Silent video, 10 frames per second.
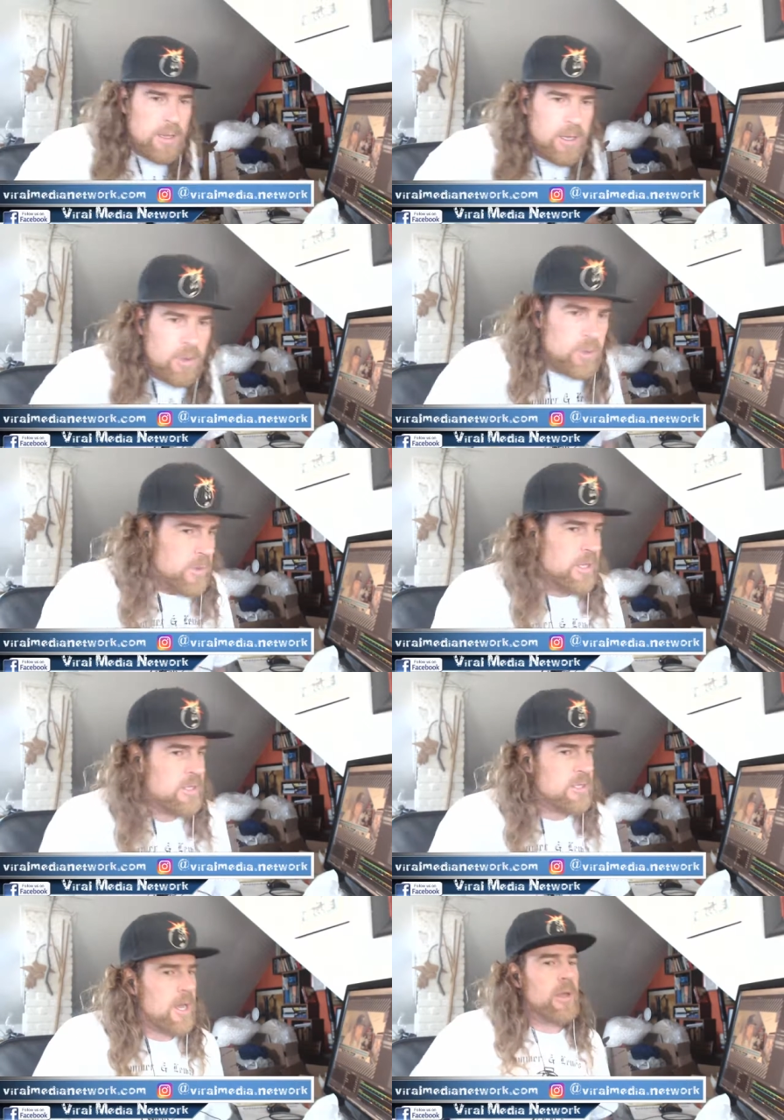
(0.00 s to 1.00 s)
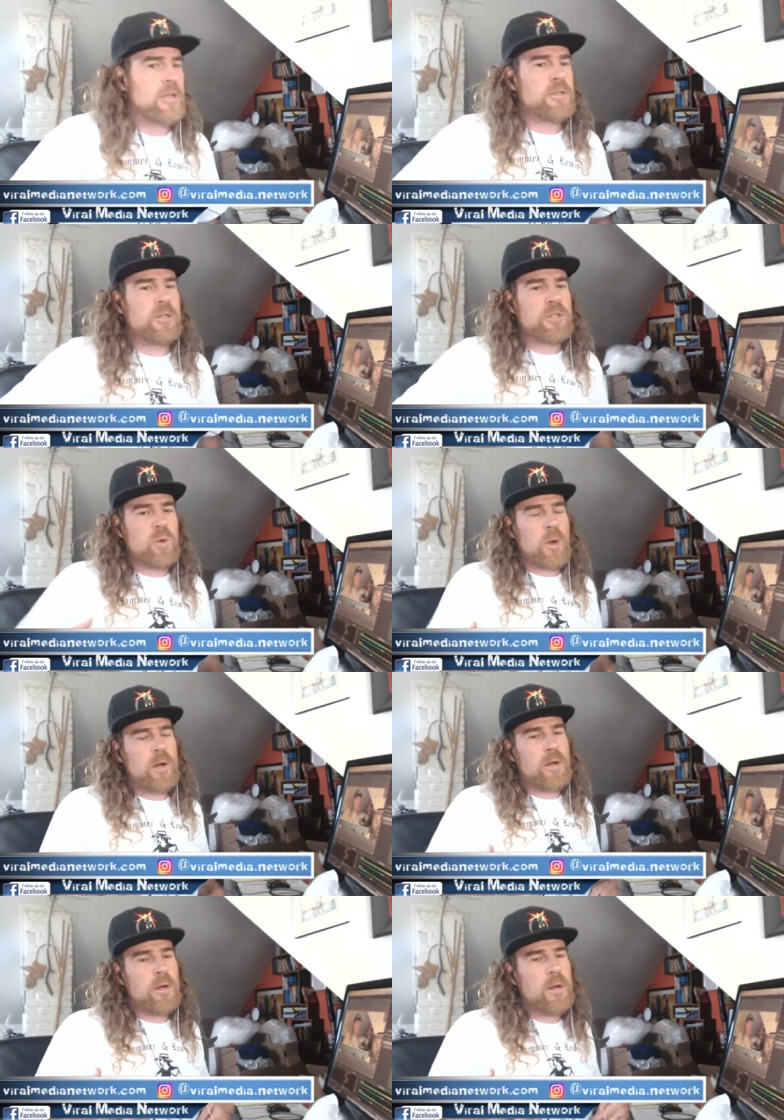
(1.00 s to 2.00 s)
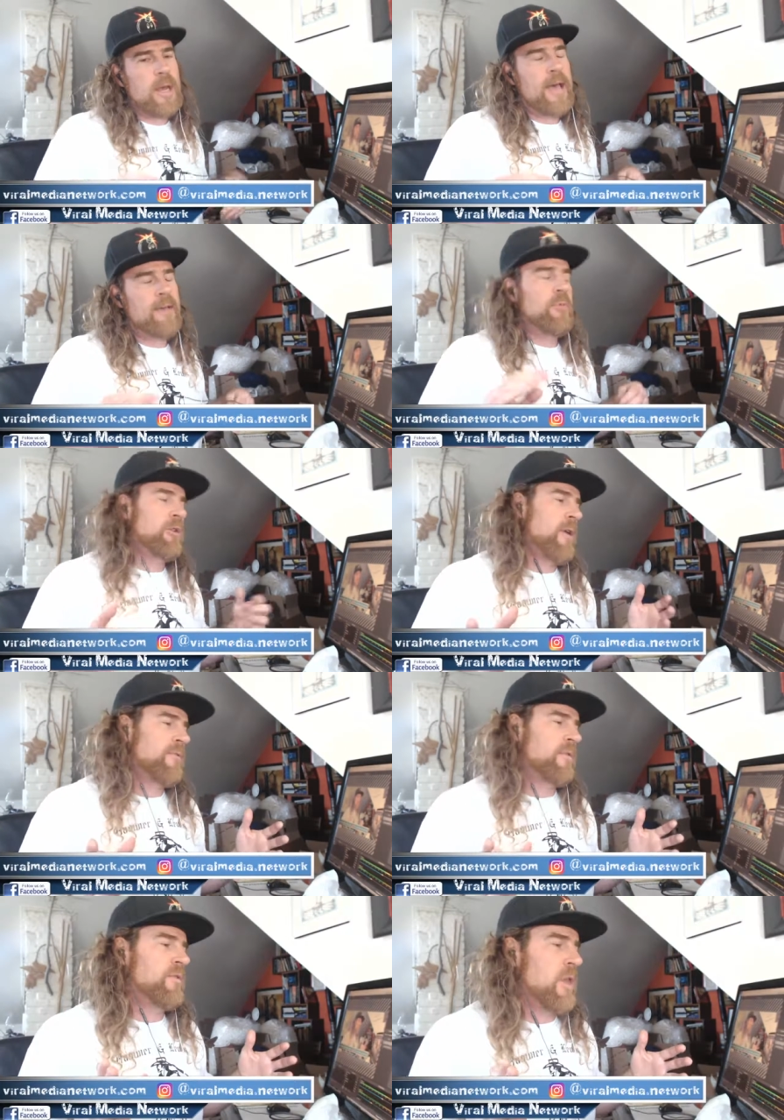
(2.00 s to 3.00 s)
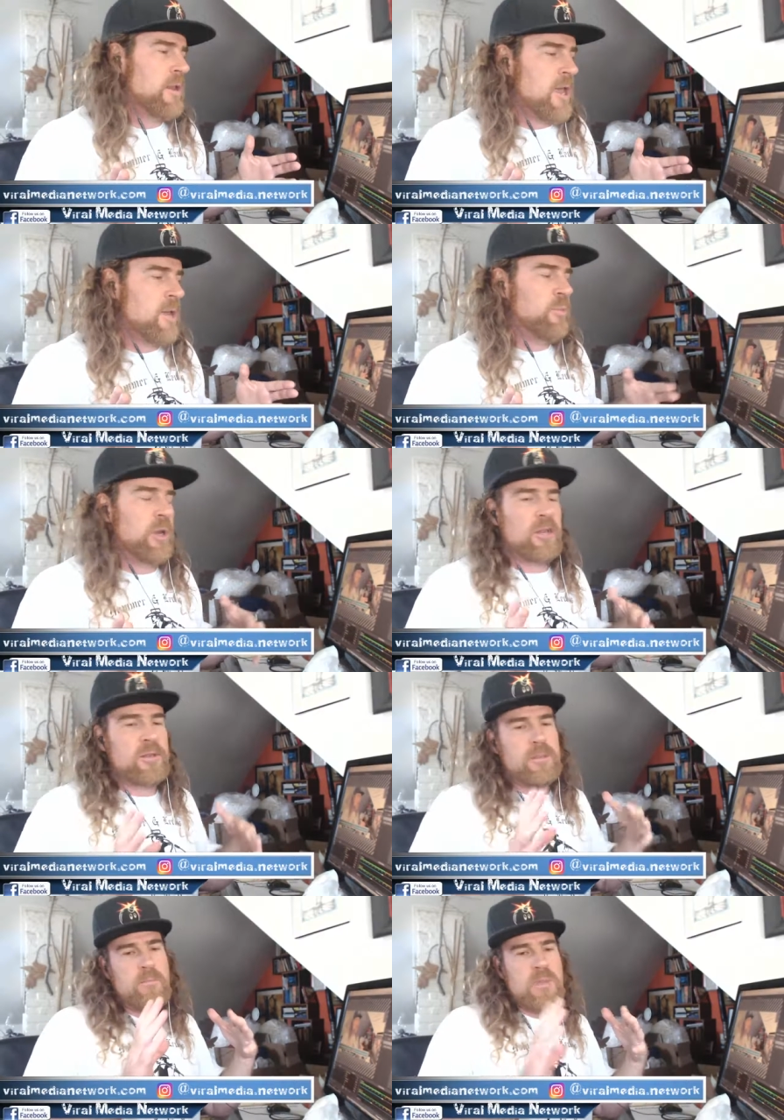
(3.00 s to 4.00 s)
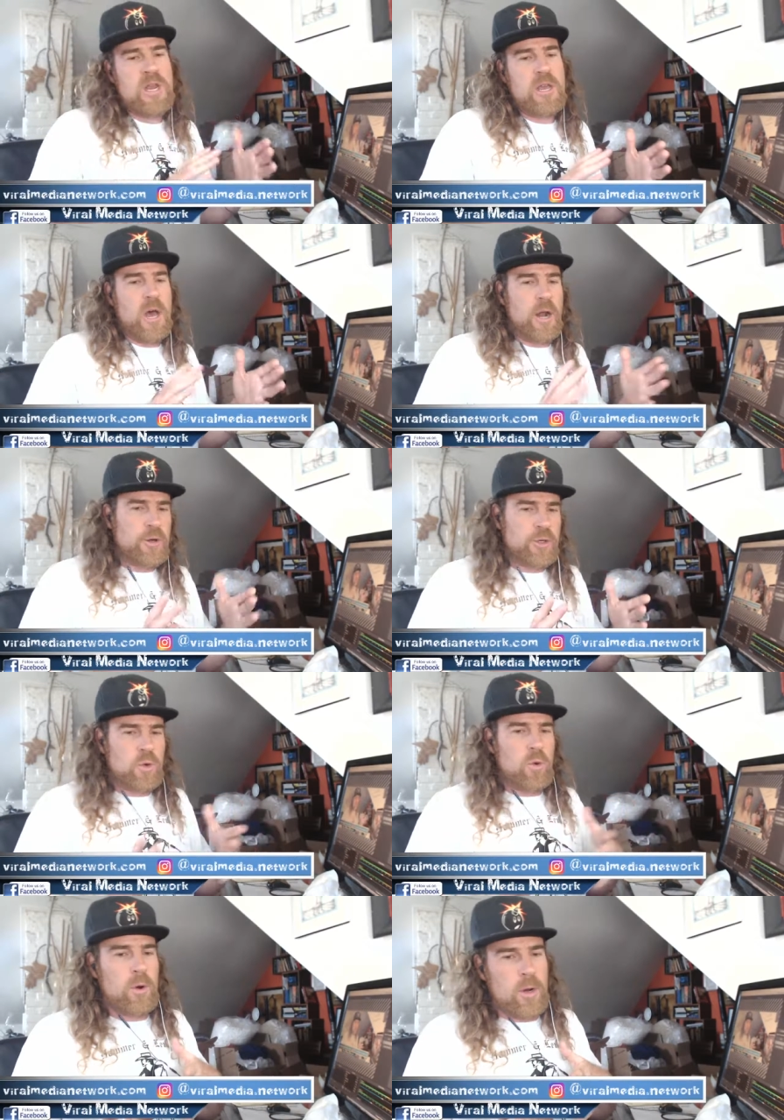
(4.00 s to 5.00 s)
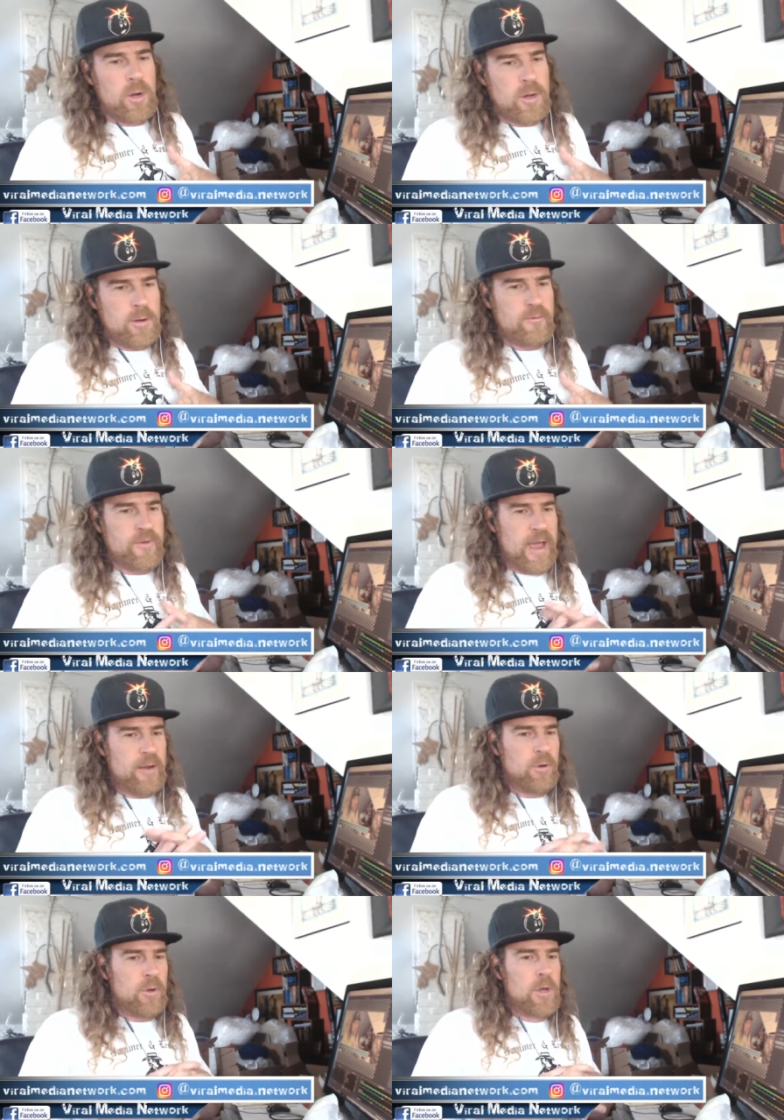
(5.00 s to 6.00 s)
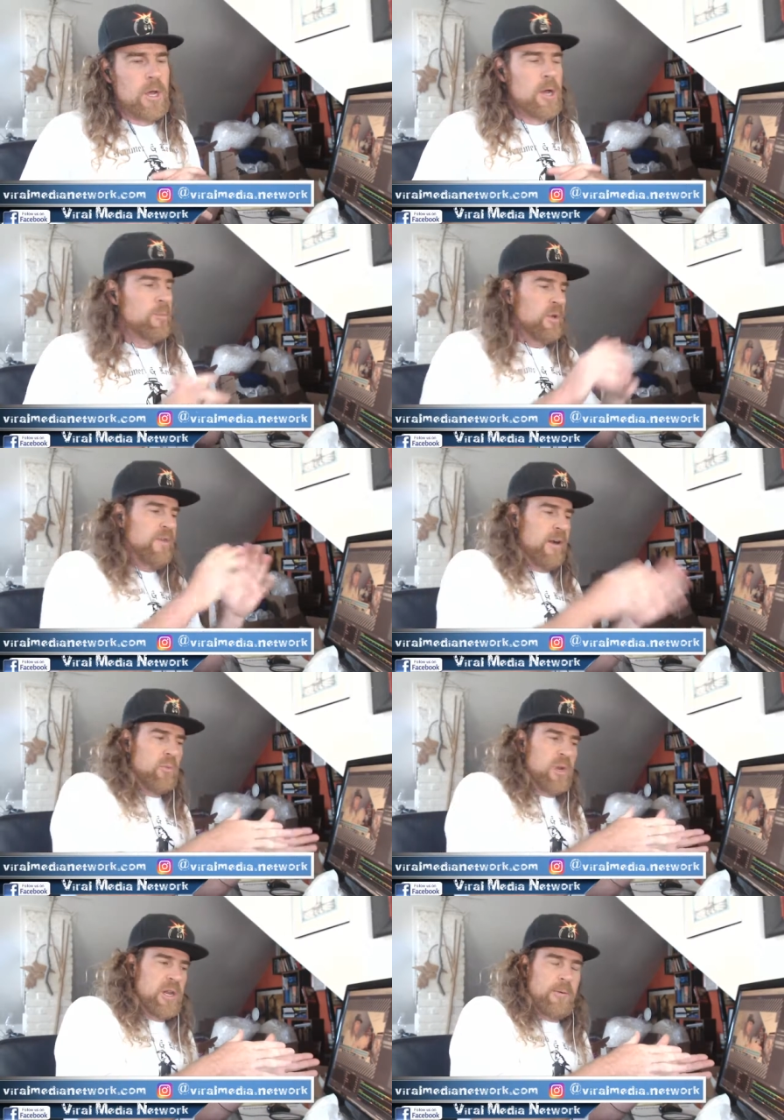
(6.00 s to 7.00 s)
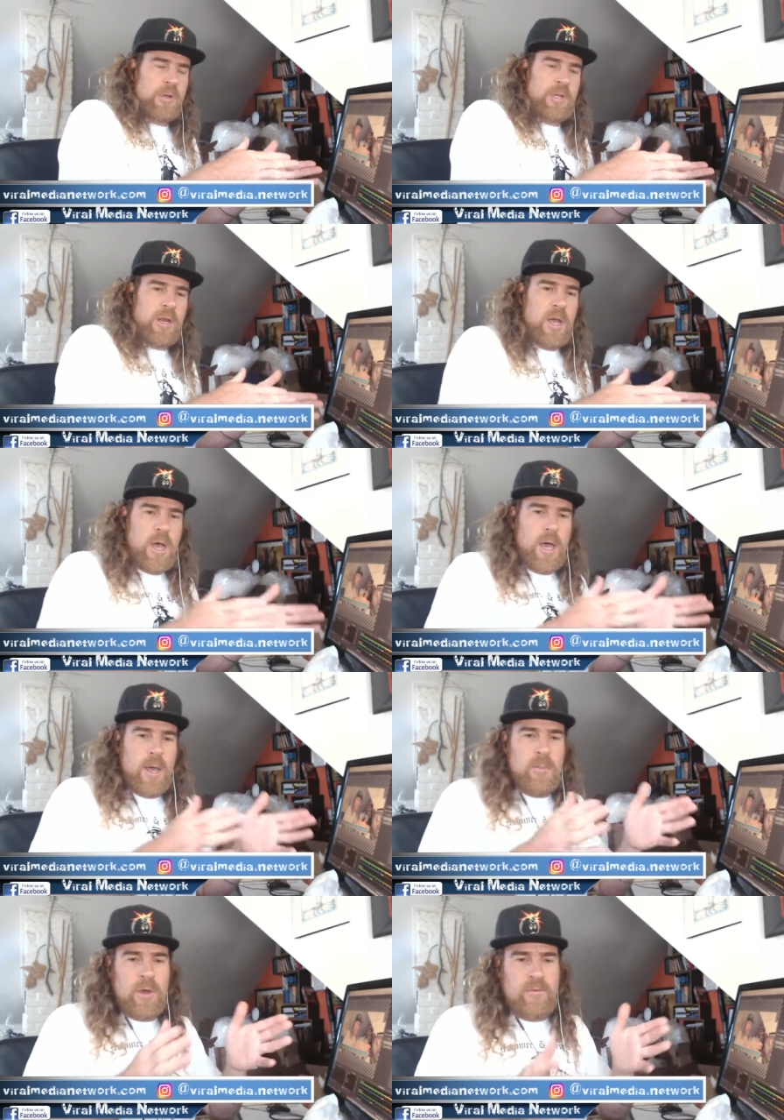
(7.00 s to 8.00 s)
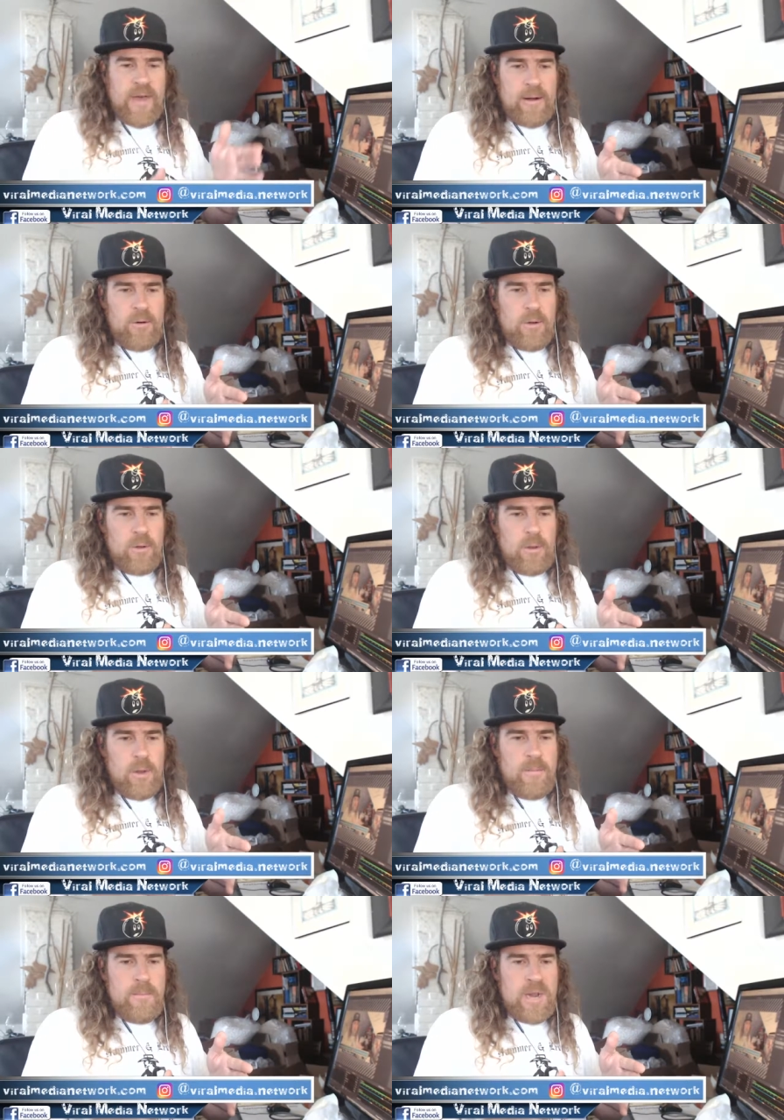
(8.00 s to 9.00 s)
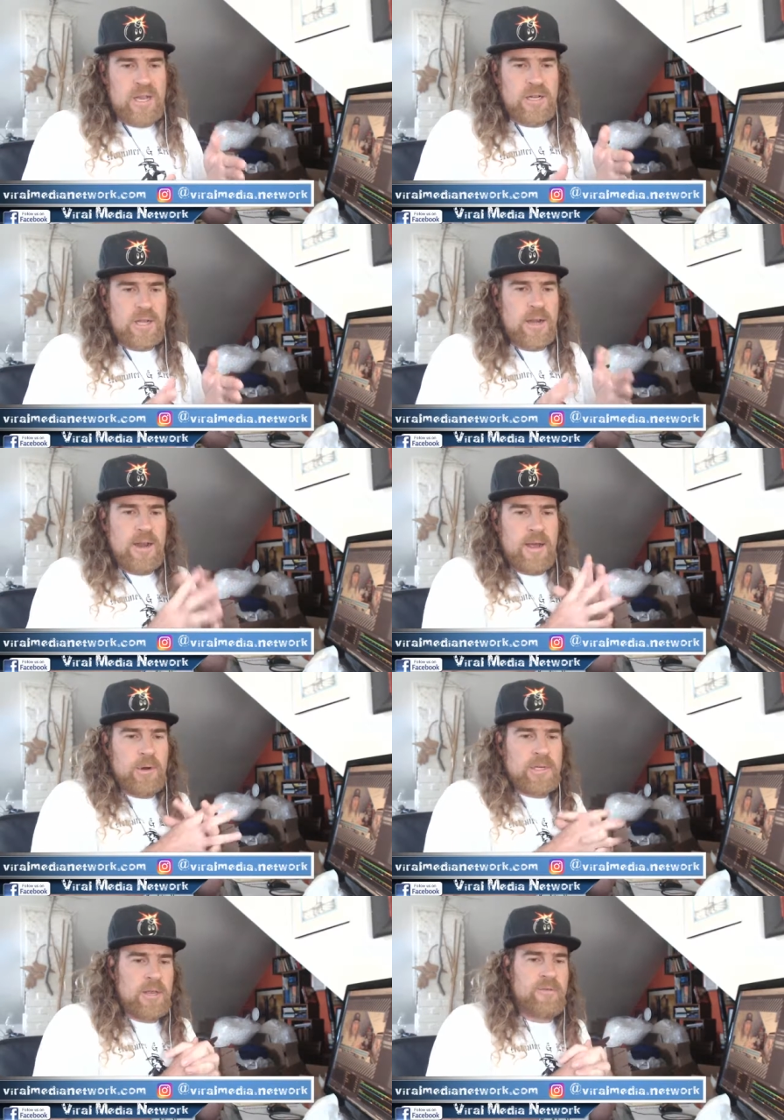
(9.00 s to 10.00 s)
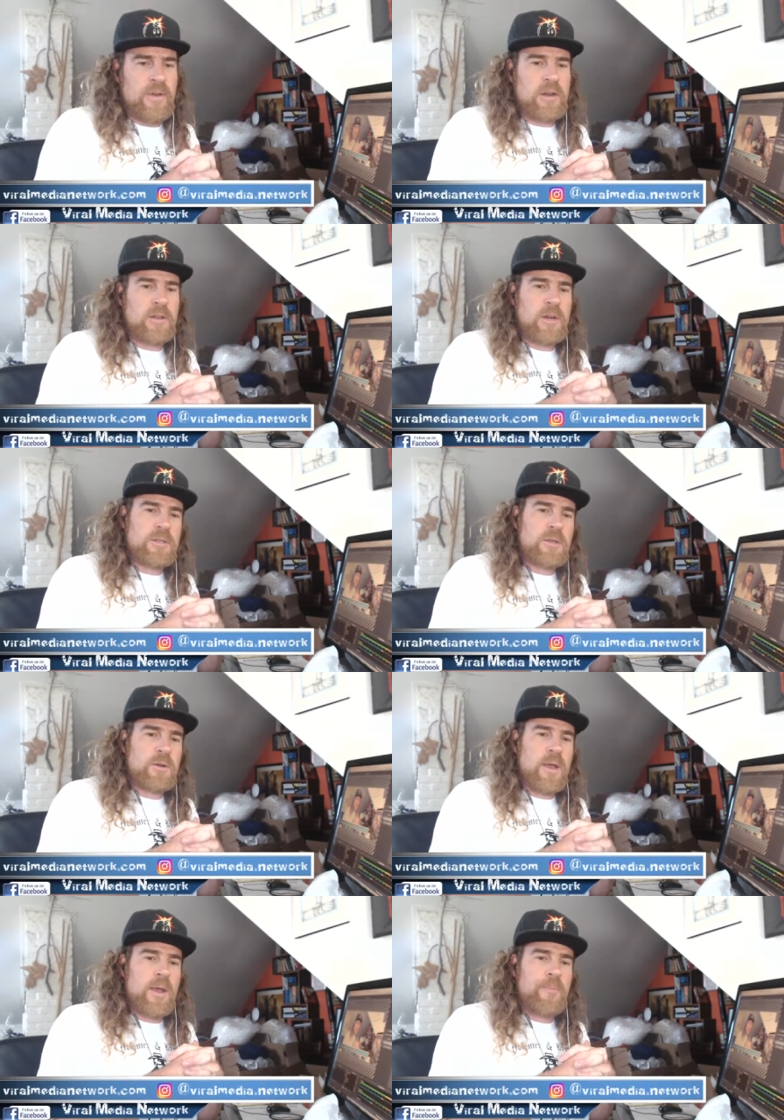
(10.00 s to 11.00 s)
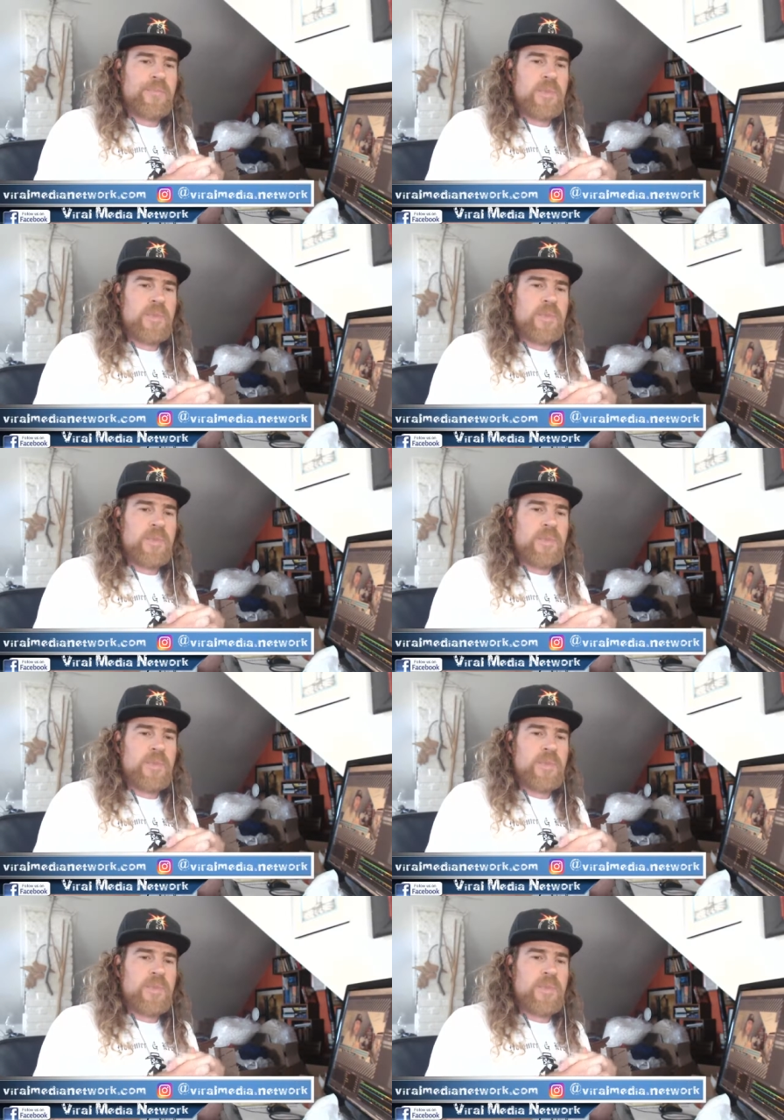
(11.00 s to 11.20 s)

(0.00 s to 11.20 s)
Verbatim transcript: The only one that's not mentioned is Twitter. Haven't made a graphic for that yet, but it's media underscore viral. But viral media network dot com, viral media dot network is how you find us on Instagram.